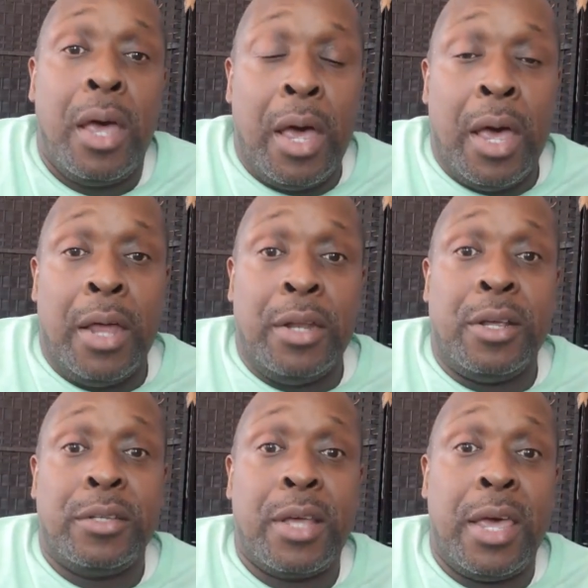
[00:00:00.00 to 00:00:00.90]

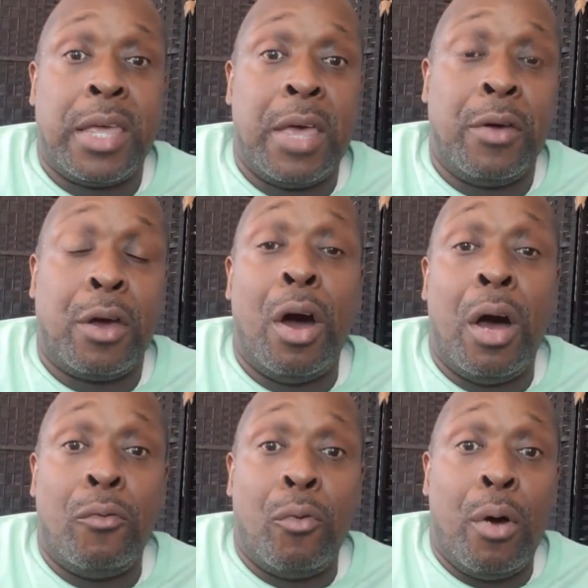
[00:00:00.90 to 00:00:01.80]
And just like Kevin
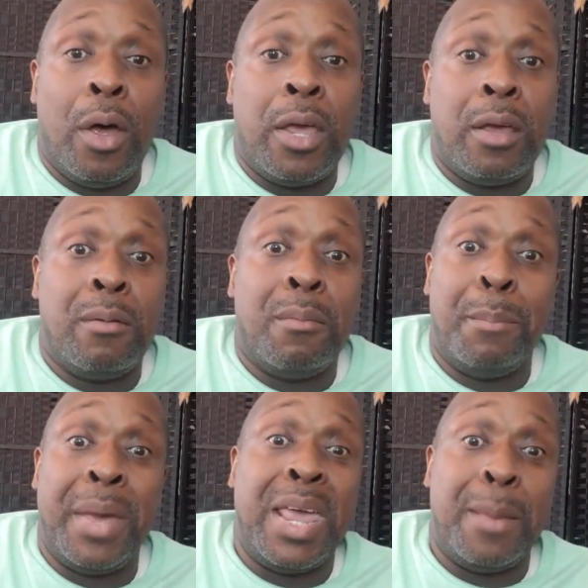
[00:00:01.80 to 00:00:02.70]
Conroy
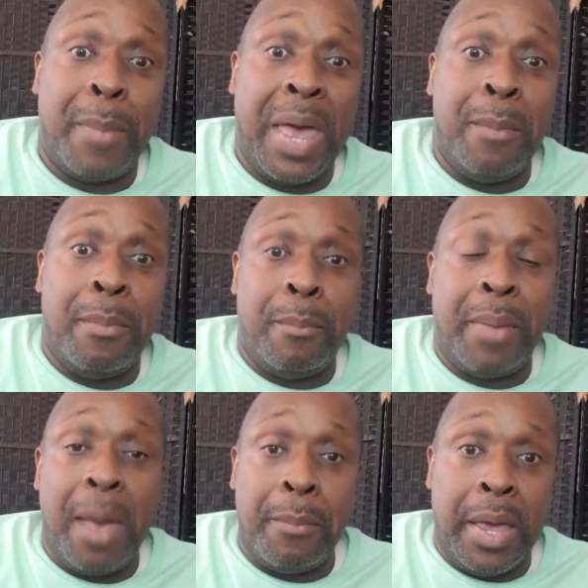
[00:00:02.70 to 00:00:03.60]
made
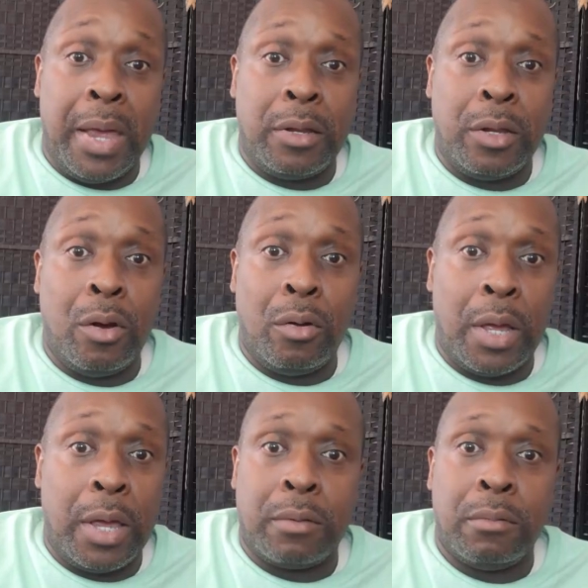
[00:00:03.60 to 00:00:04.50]
Batman, you know,
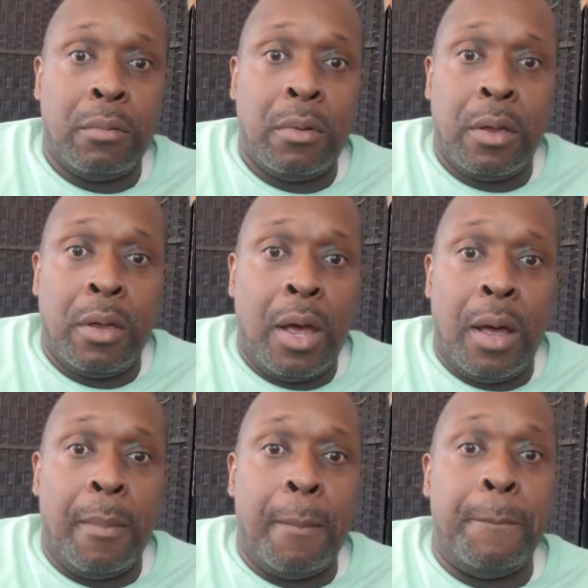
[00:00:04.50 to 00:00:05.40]
like
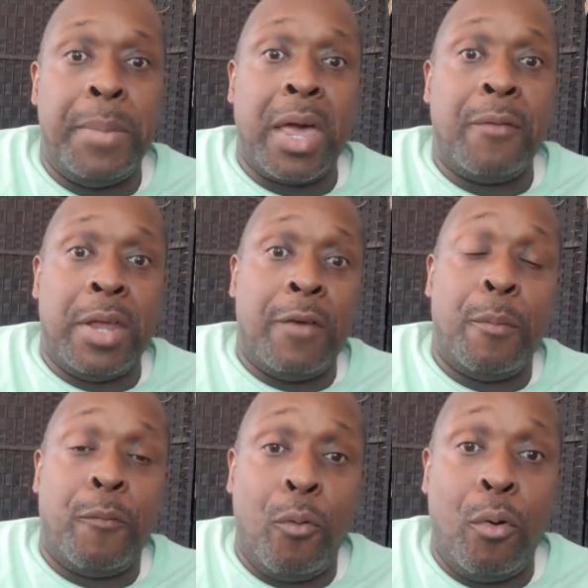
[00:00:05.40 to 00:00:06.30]
bigger than
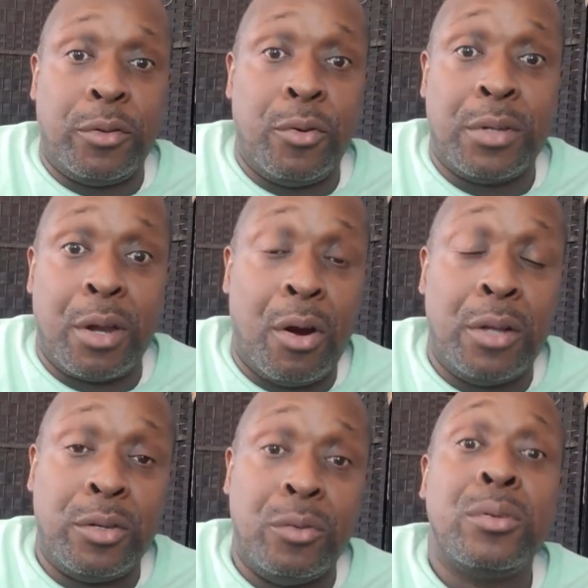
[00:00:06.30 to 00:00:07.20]
ever before in terms of the
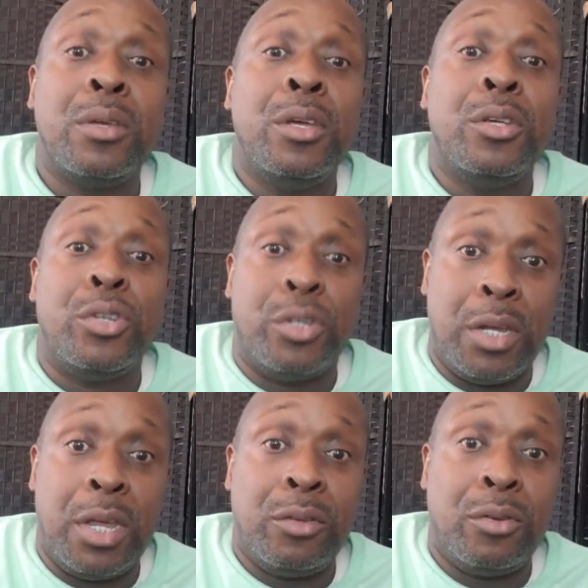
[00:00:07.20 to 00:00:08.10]
cartoons,
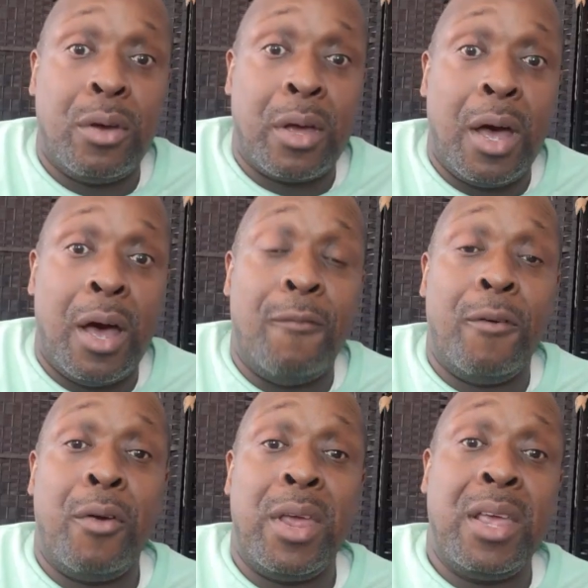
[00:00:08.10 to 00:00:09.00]
she took a
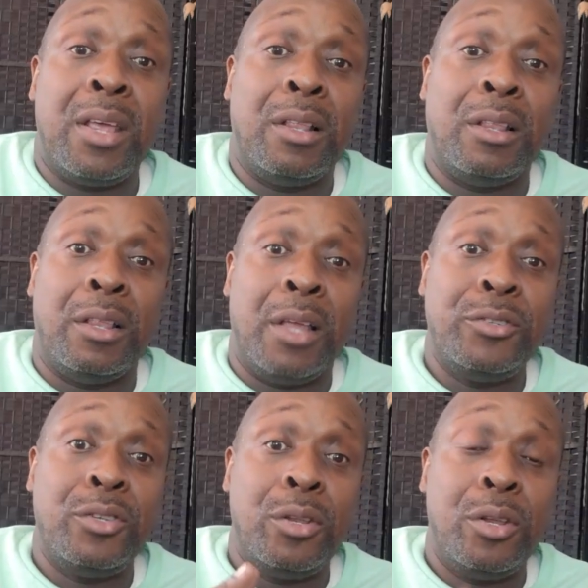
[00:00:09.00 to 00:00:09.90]
very
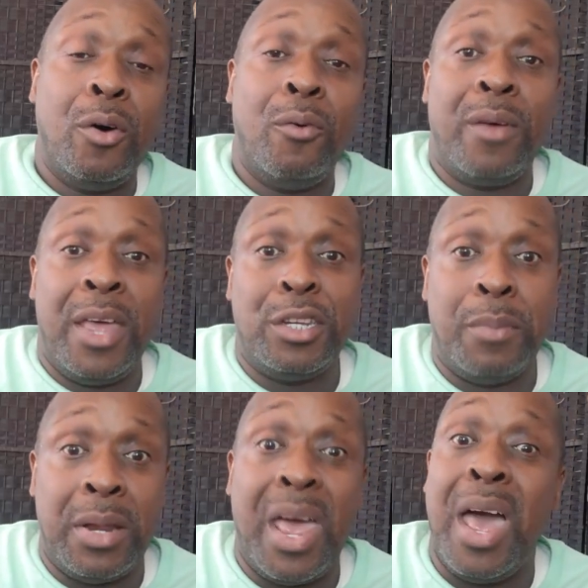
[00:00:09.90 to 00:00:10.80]
lesser known
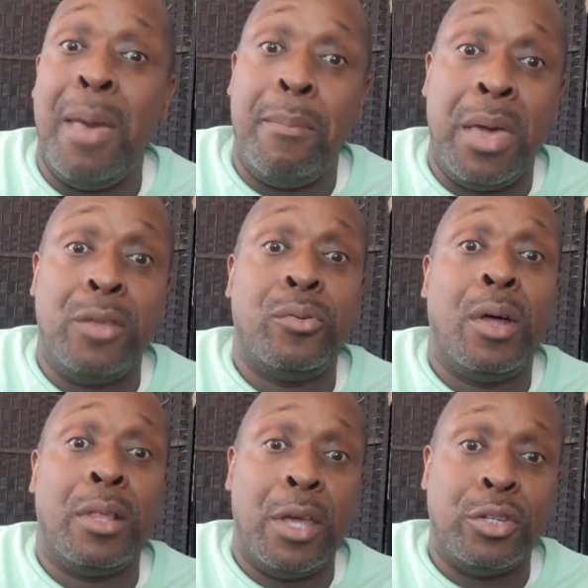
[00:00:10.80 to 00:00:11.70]
henchman and made it
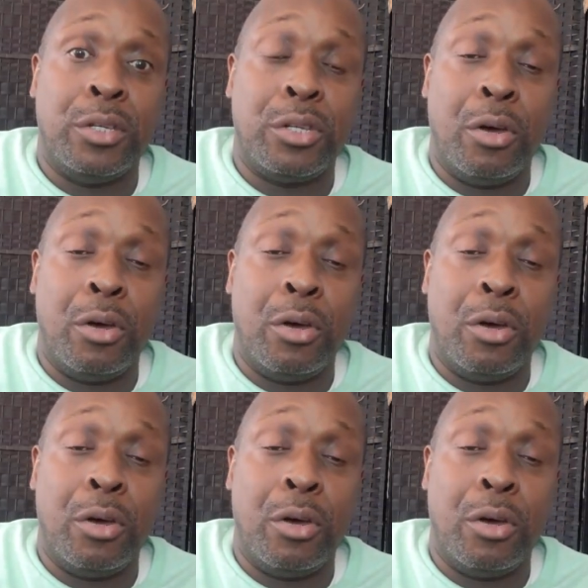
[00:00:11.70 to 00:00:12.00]
to a legend.